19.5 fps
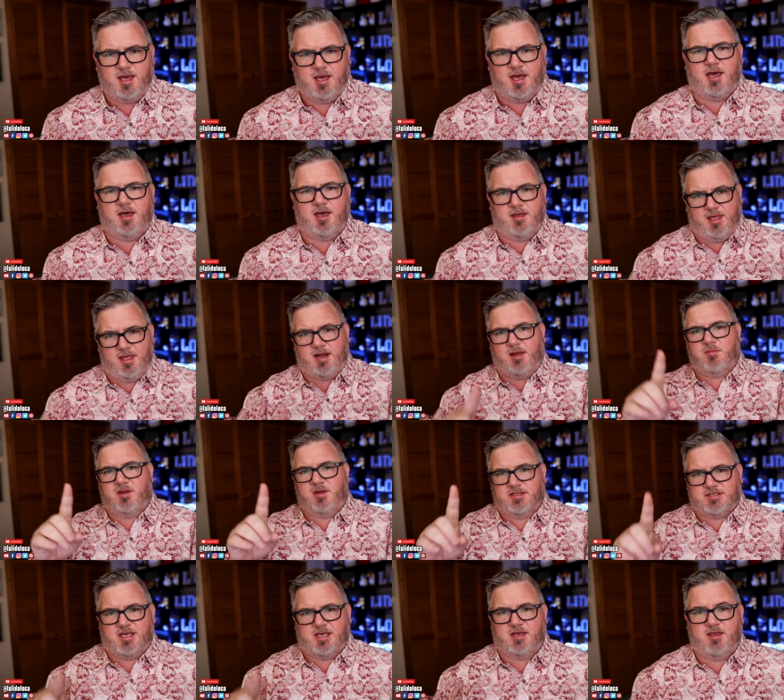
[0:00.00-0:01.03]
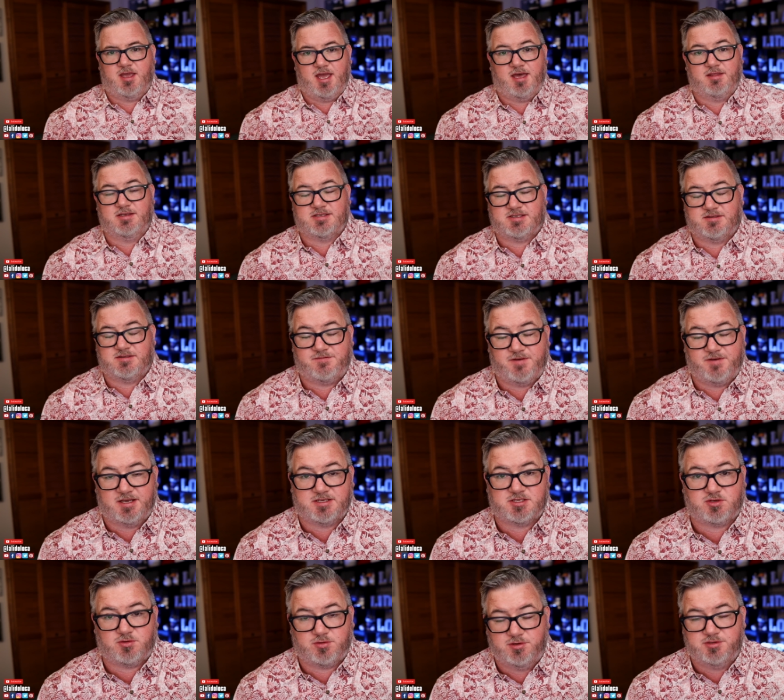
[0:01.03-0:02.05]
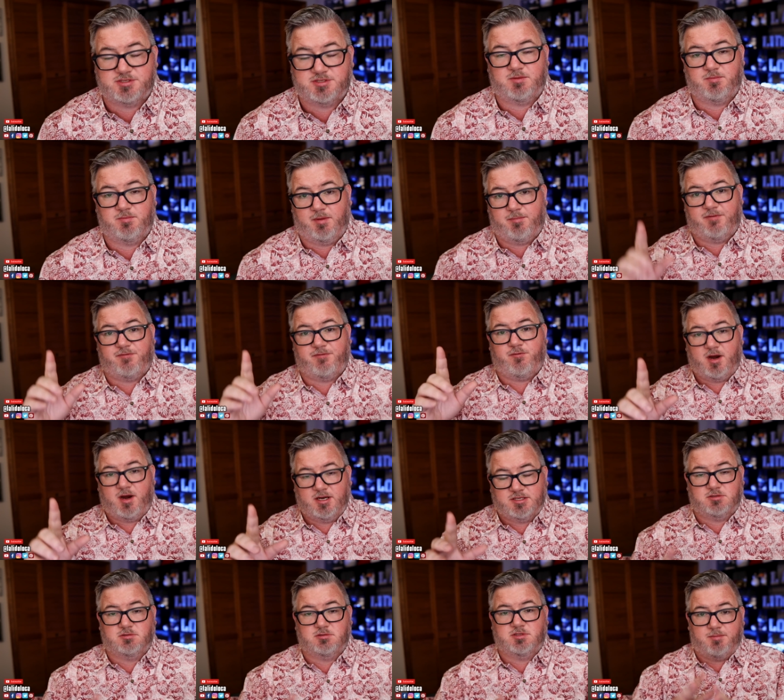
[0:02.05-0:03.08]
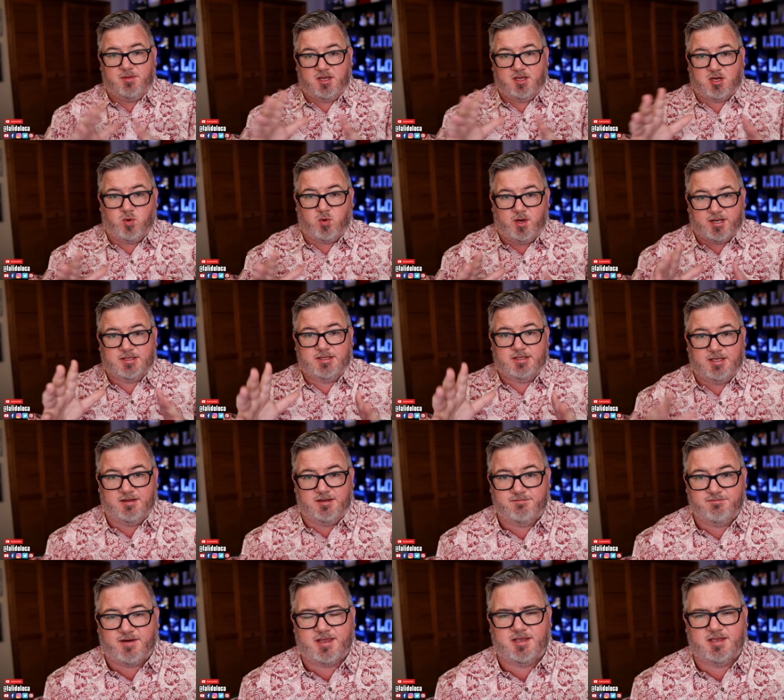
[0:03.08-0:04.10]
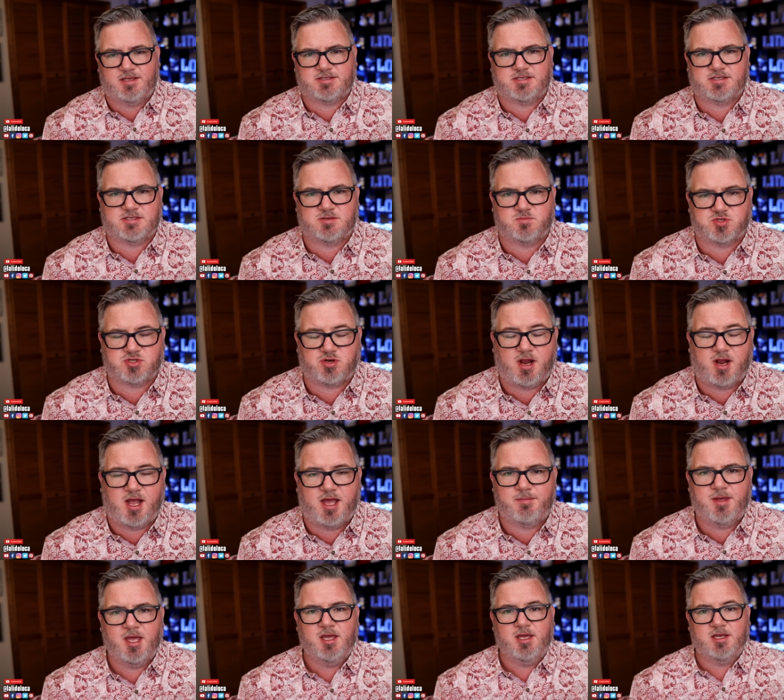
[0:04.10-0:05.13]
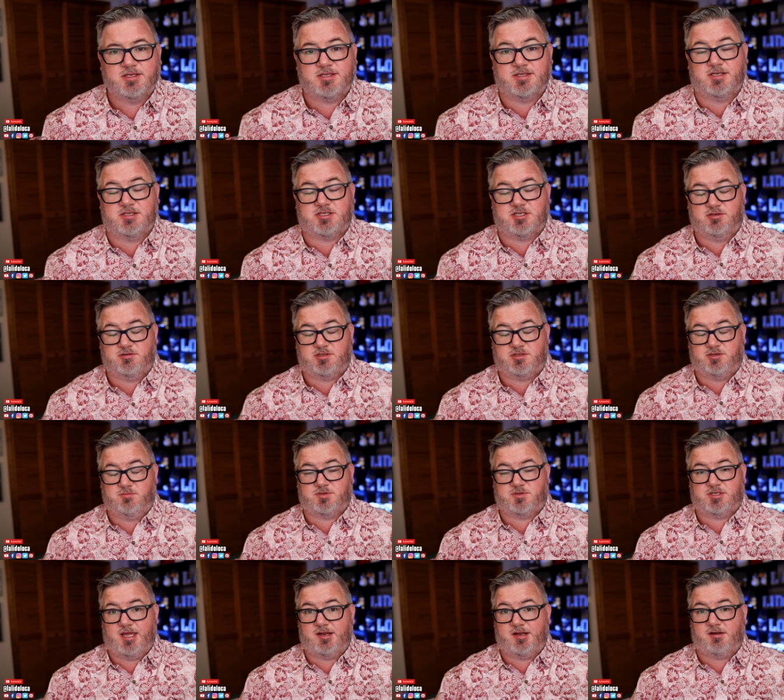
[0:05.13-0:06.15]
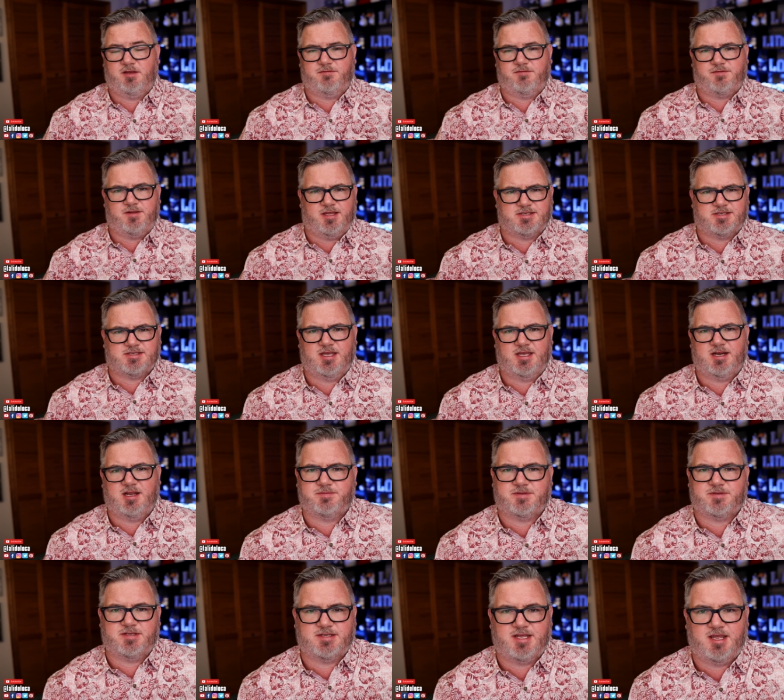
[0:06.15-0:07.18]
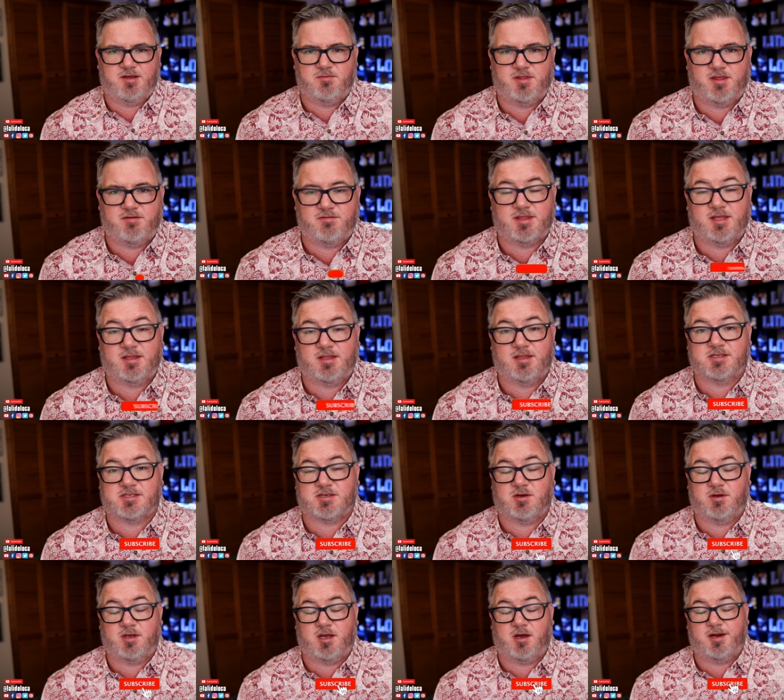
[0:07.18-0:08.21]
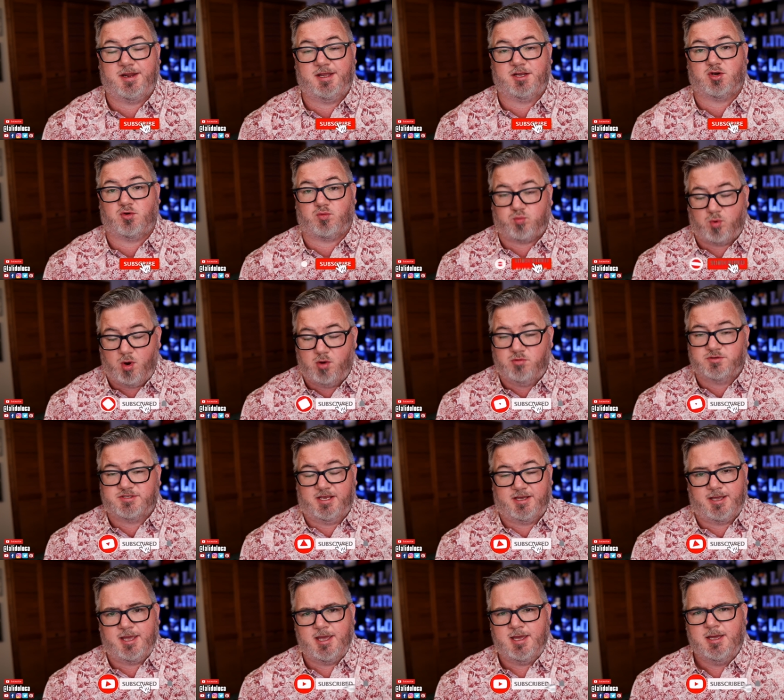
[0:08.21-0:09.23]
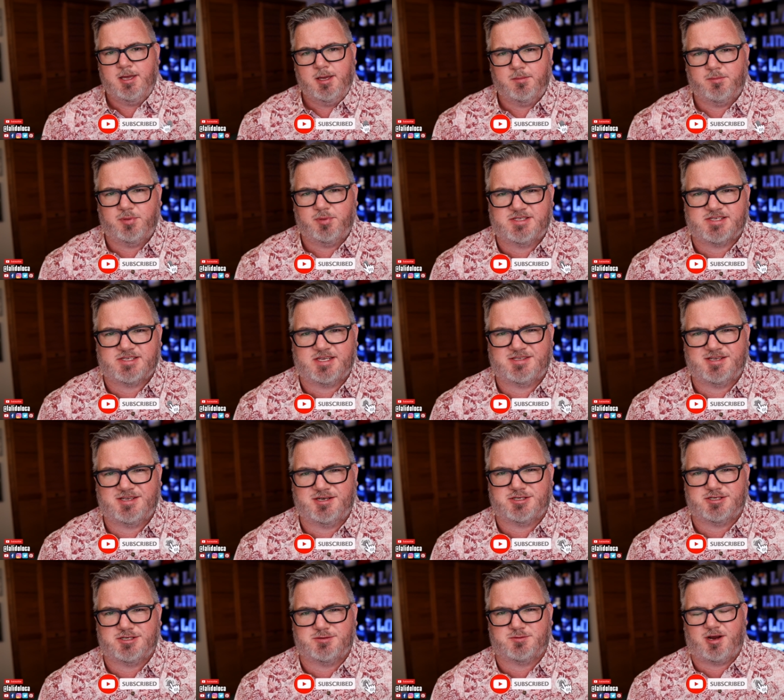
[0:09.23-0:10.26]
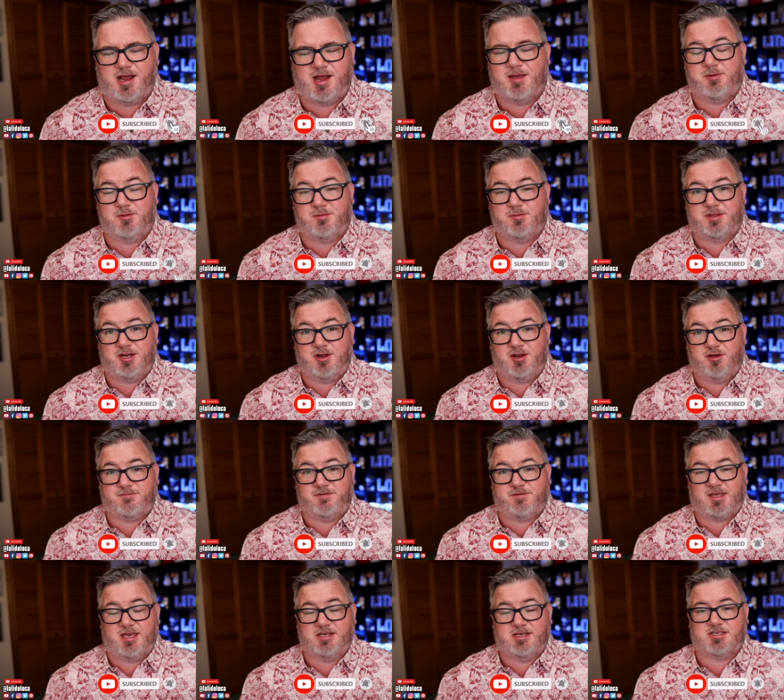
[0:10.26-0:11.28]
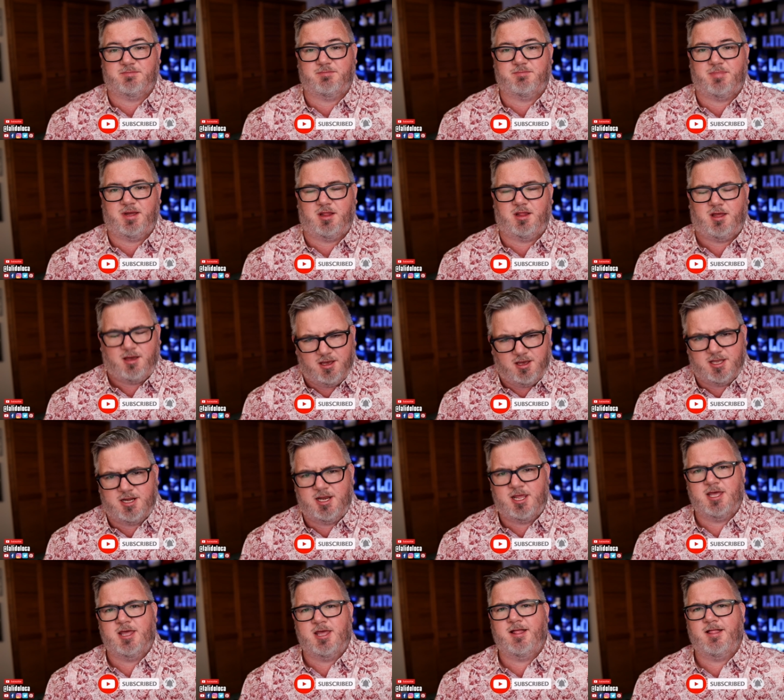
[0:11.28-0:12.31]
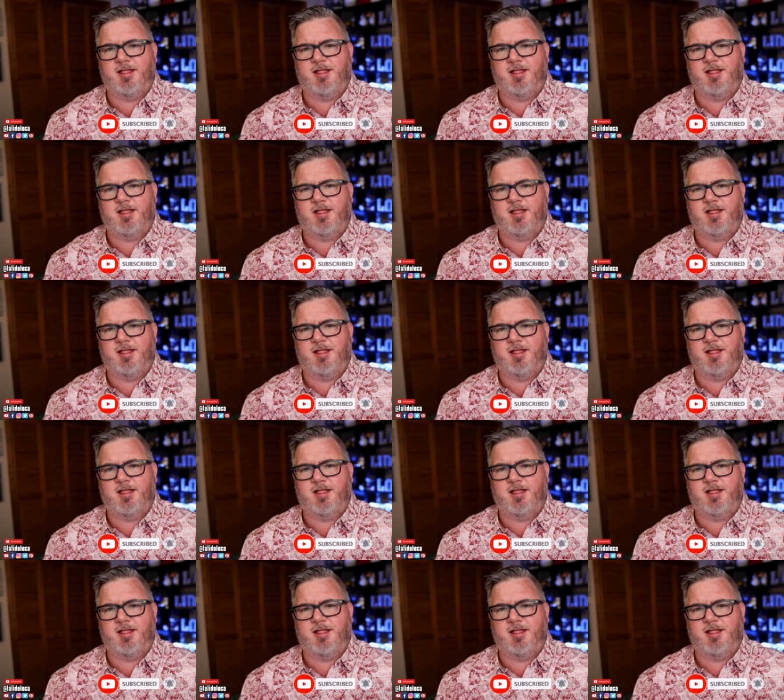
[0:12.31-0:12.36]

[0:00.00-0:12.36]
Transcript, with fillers: Uh, and I'm going to tell you how this affects cruising. But before I do, let me quickly invite you to subscribe to this YouTube channel. If you like staying up to date with everything that's going on in cruising, please consider subscribing with the notification bell on.